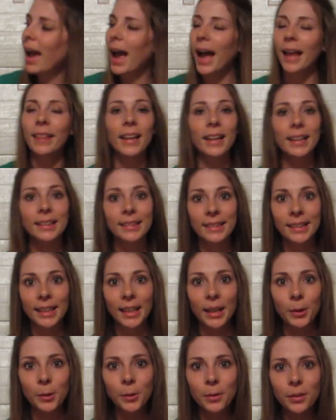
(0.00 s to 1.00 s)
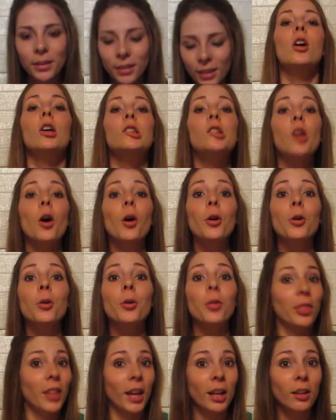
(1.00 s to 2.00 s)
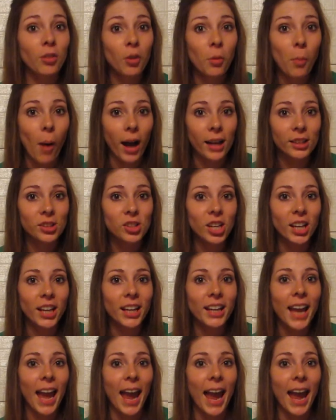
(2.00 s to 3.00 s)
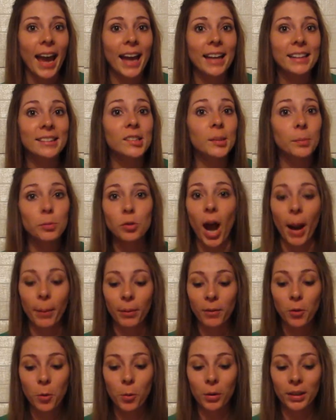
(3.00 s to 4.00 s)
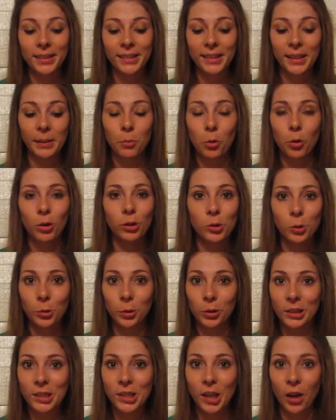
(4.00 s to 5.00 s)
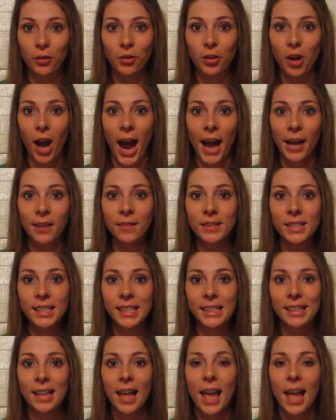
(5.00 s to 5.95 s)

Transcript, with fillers: I think it's cute. So thanks for watching and subscribe if you want to see more do-it-yourself crafts.